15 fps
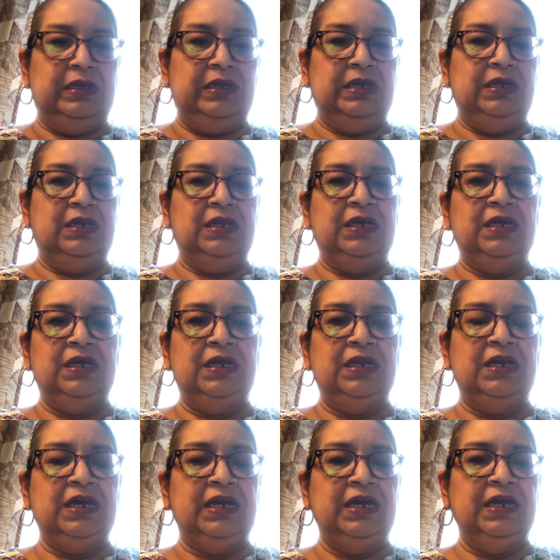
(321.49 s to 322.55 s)
And then
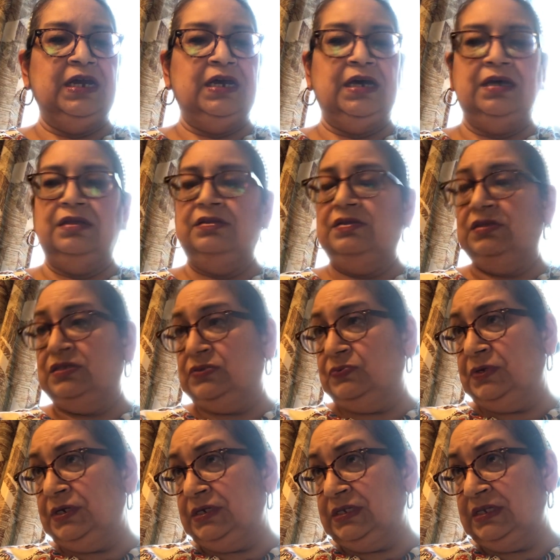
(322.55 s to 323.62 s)
I got, this
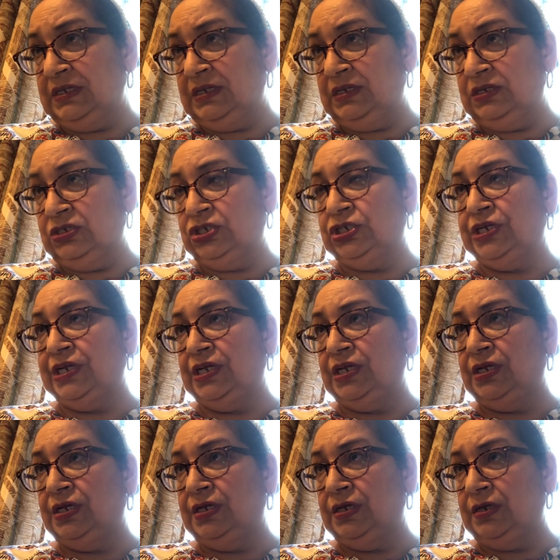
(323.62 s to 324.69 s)
one is in the
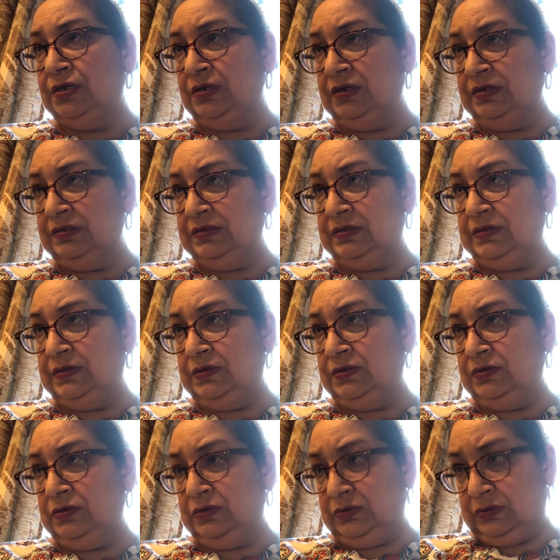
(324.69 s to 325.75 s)
shade, let's
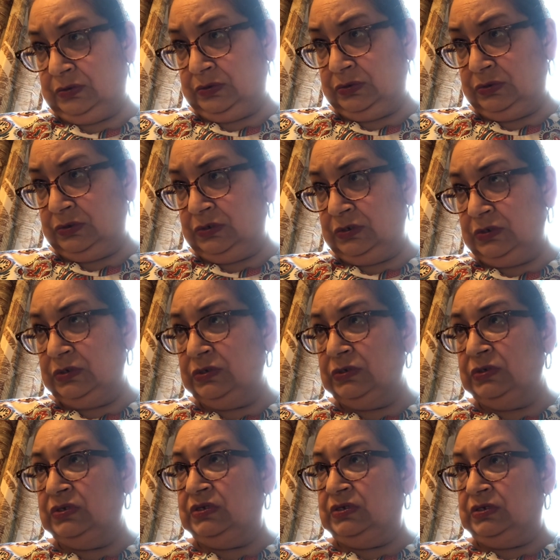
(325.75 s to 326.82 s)
see.
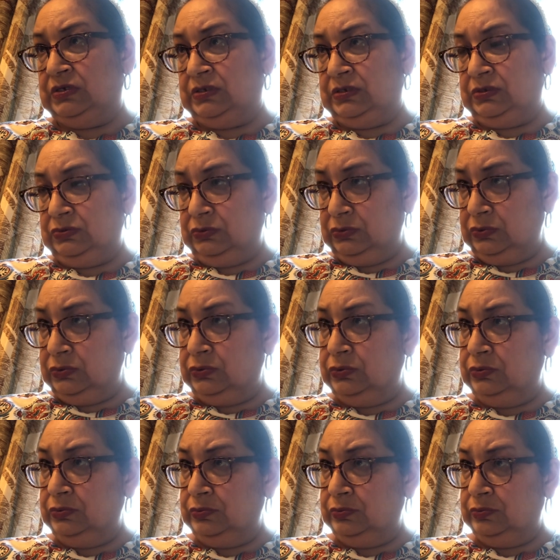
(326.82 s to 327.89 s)
Ooh.
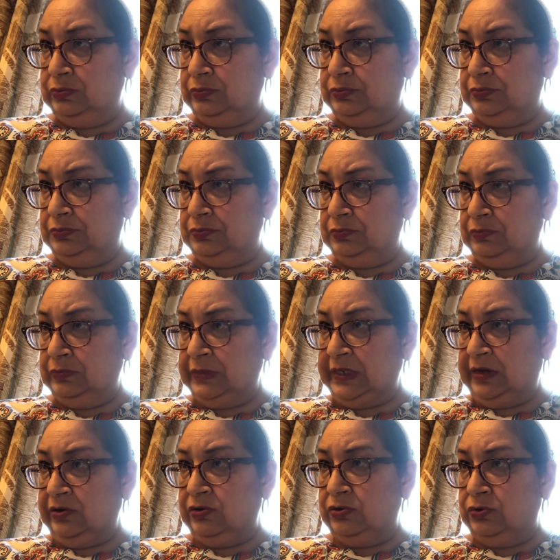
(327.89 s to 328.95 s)

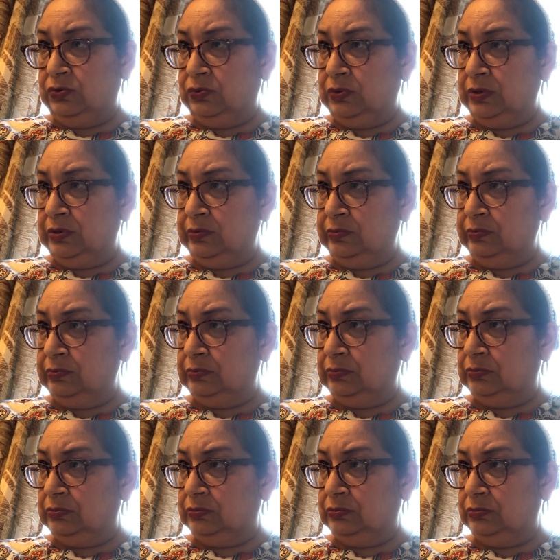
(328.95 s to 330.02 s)
Oh.
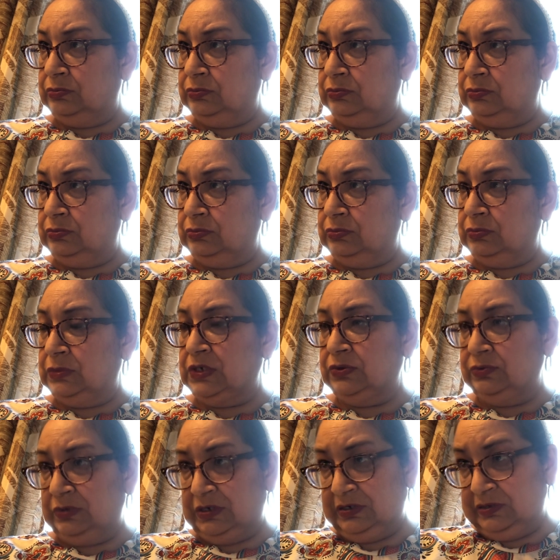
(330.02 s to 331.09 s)

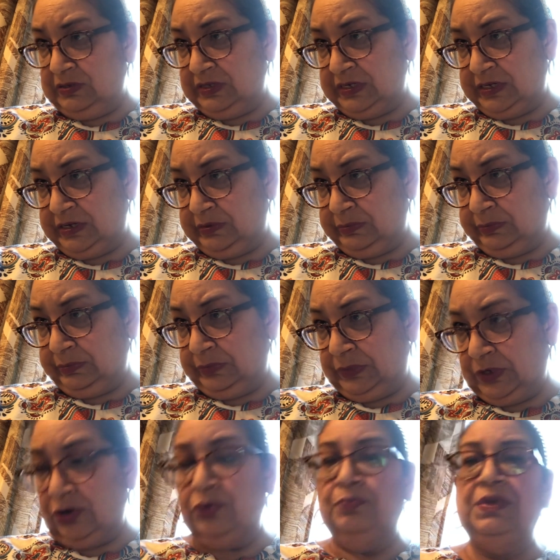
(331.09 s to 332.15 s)
No, doesn't say.
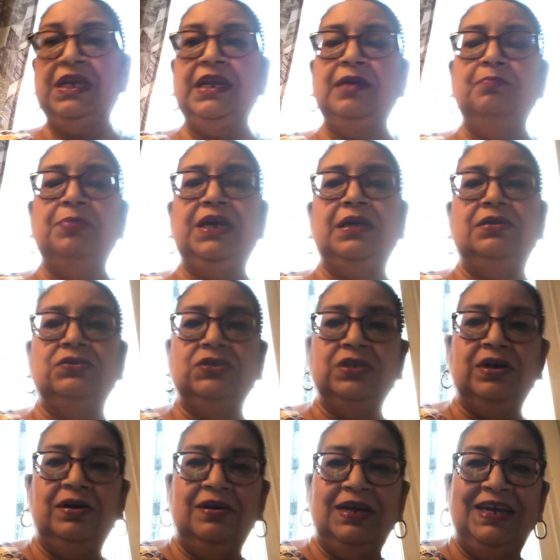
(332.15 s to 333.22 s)
Oh, medium beige,
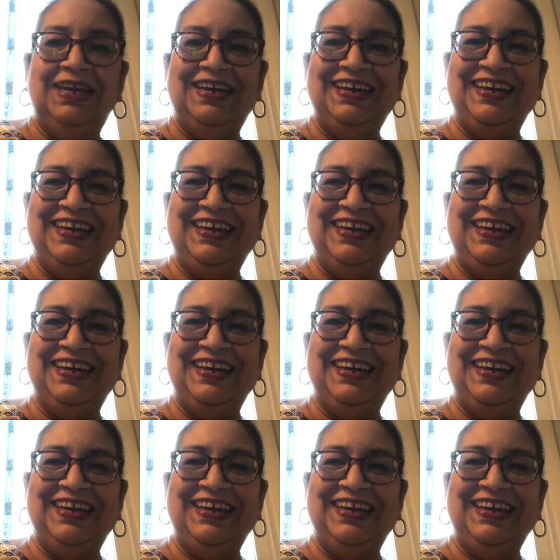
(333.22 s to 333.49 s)
sorry.